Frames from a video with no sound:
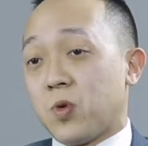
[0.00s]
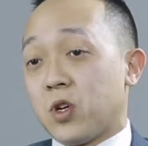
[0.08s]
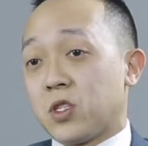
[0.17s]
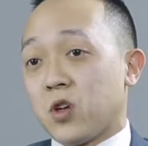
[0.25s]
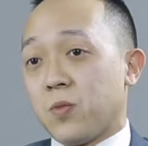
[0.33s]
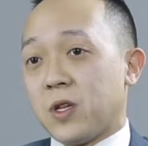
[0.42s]

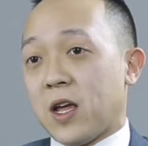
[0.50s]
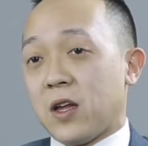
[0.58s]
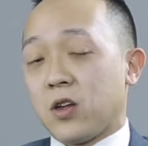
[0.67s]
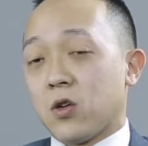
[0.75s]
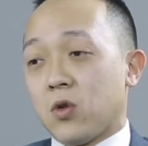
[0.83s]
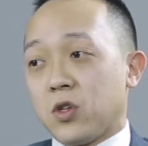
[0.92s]
point told me
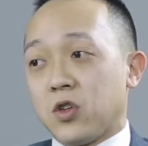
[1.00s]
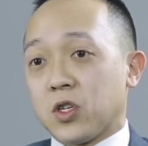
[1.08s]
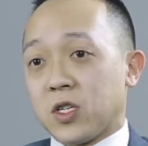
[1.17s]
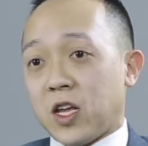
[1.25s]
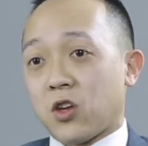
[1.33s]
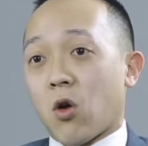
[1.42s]
that you
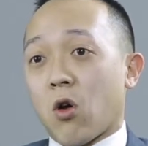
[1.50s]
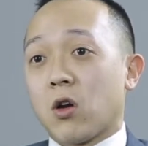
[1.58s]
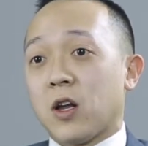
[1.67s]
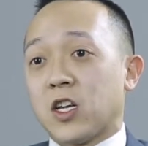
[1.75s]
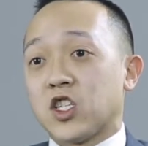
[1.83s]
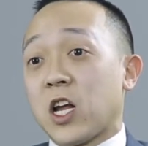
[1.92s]
could take your
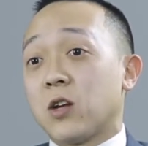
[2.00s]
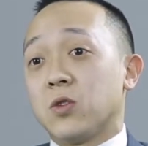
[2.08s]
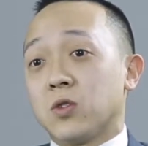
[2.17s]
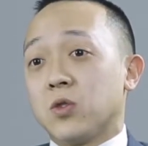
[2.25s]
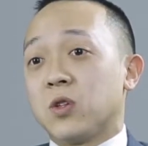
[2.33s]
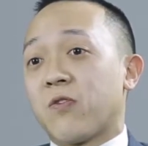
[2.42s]
art and channel
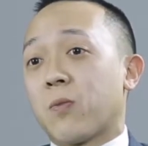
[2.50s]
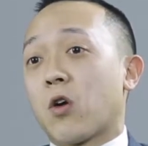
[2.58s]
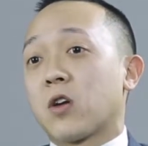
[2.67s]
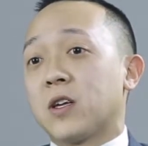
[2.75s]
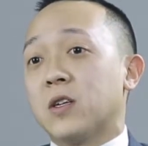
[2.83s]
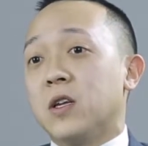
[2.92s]
into a different
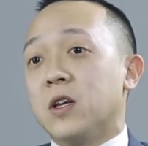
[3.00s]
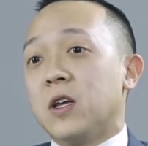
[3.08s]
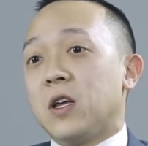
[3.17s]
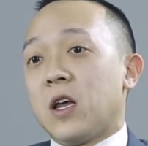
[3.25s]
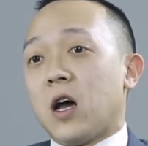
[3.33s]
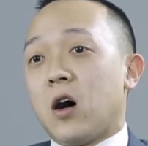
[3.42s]
market.
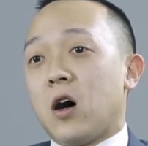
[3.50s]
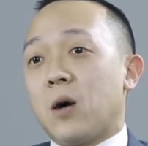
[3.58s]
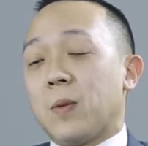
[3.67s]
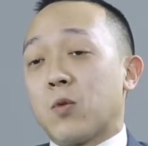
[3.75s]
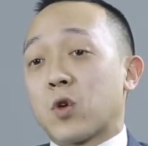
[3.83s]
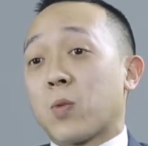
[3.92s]

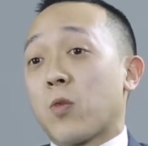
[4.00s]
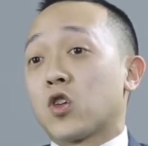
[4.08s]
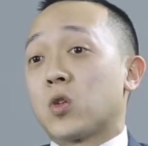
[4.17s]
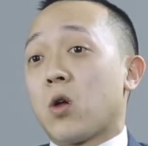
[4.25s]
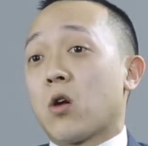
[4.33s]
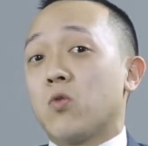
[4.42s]
And what
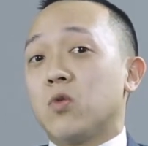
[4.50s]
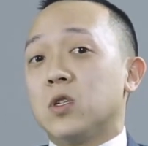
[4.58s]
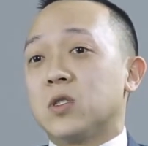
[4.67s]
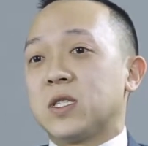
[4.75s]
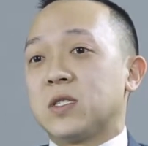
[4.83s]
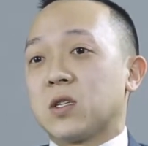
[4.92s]
commercial art
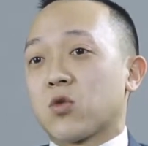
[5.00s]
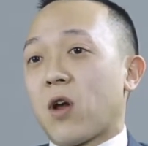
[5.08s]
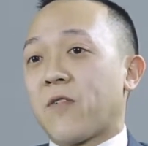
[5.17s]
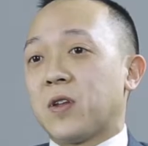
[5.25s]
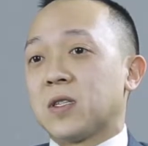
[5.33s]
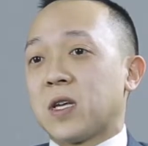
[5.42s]
is a
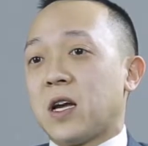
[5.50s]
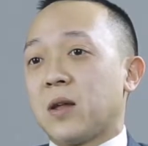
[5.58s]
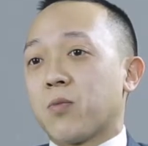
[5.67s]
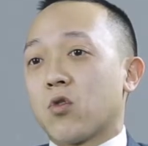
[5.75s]
graphic designing